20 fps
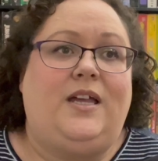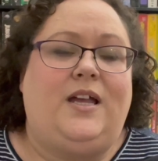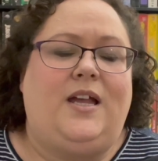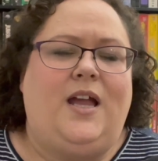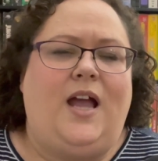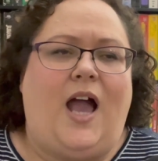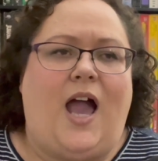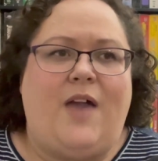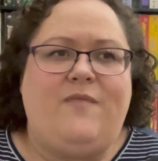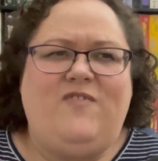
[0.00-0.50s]

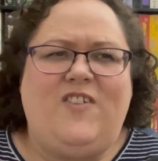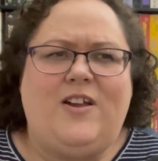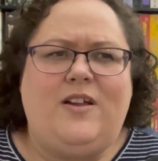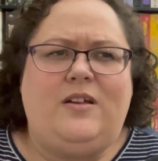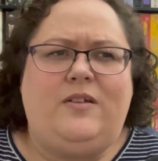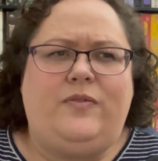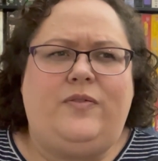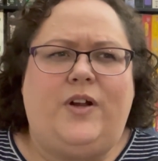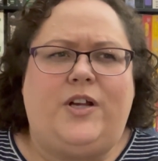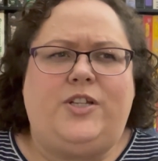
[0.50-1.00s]
I'm very
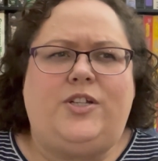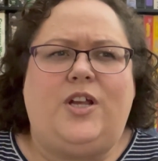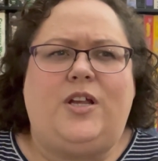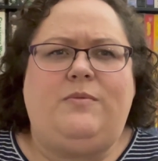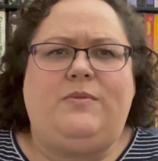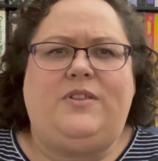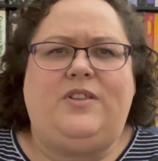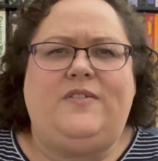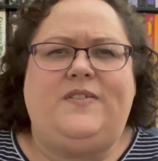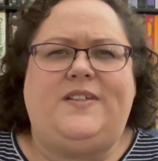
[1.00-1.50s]
frustrated
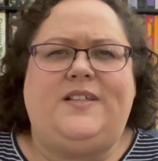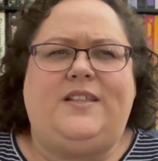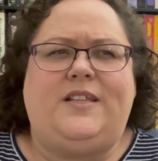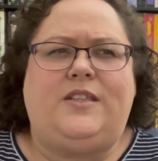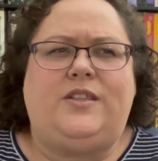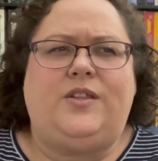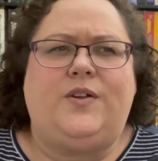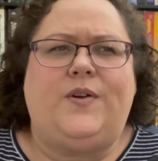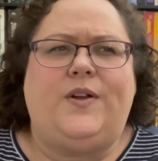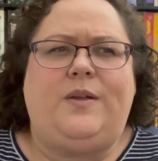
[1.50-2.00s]
with losing the
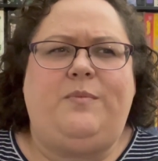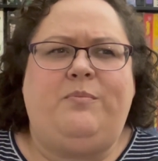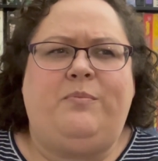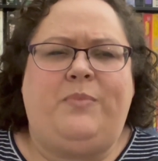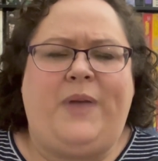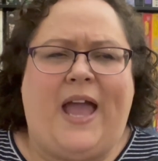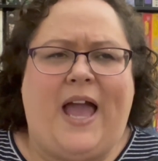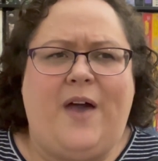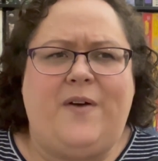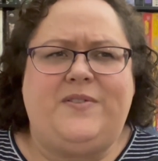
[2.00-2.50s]
30
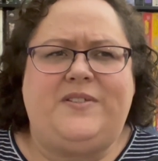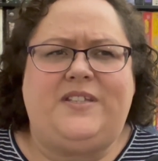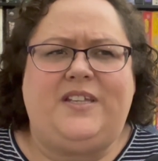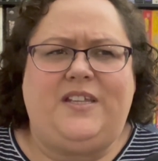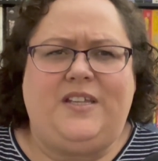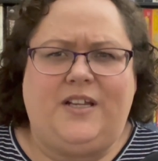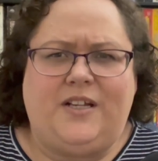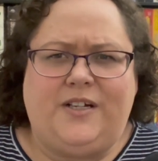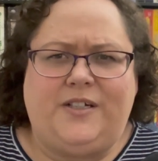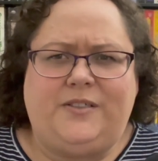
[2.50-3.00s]
pounds a
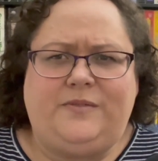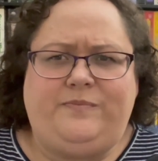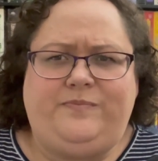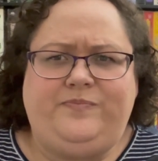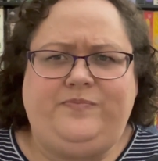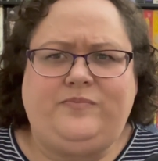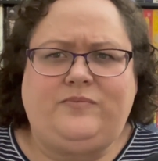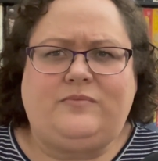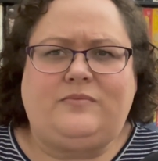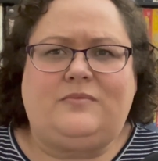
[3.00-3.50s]
year.
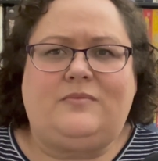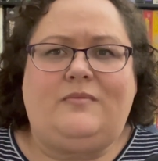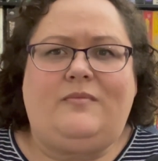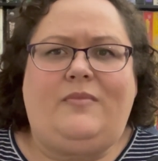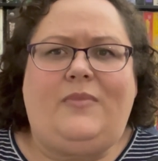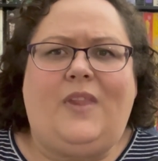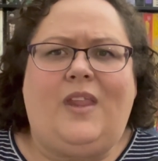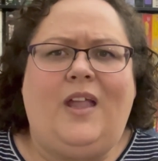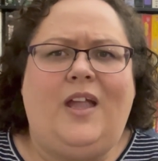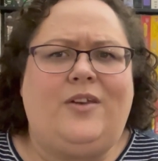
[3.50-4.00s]

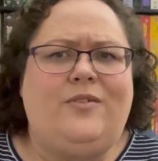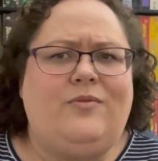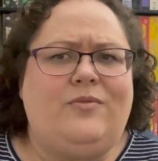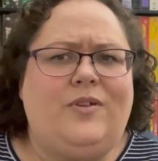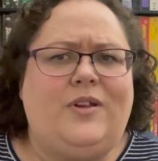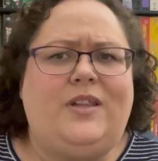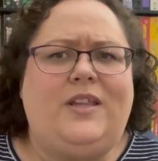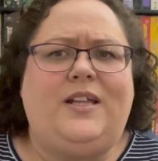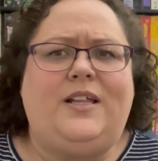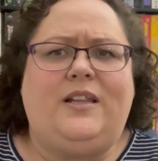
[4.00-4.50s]
I'd
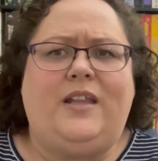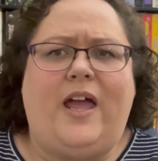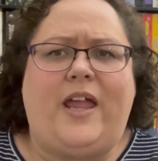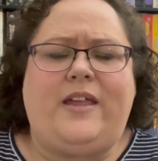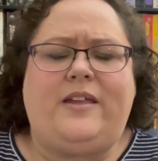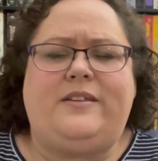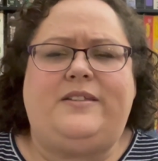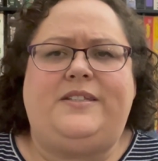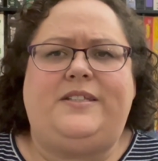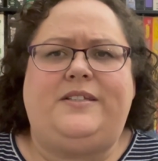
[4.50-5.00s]
really
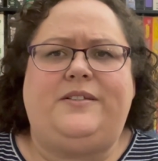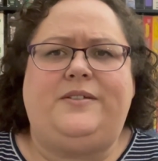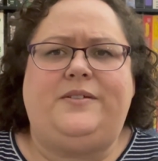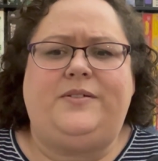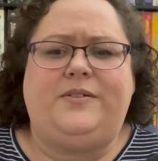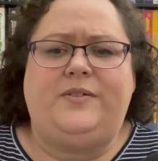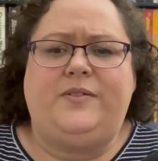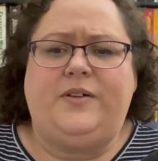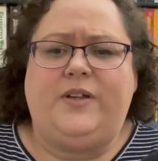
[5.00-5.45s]
like to,